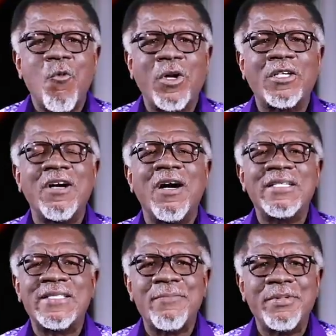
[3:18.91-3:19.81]
what
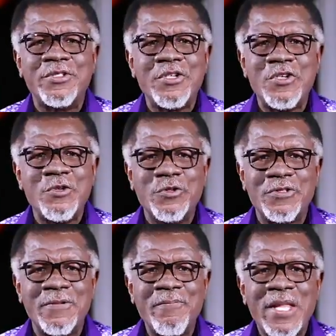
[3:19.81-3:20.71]
God is able to
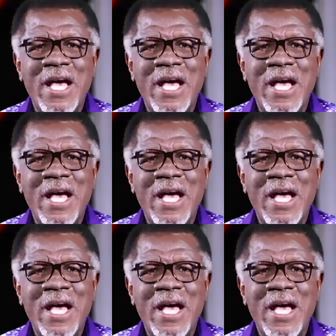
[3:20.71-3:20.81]
use.